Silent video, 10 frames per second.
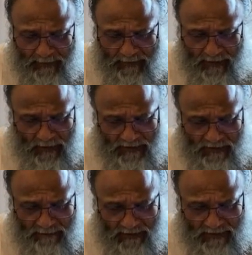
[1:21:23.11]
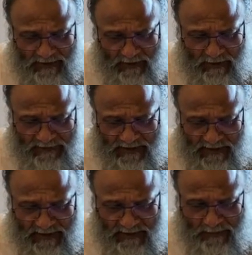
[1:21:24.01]
Because the function of
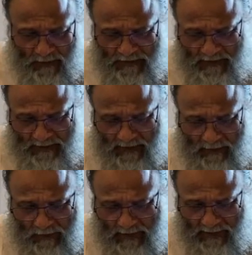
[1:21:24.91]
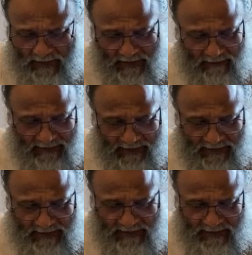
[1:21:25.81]
seeing is possible only in the
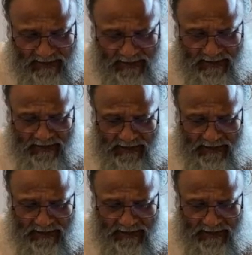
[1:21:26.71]
waking state.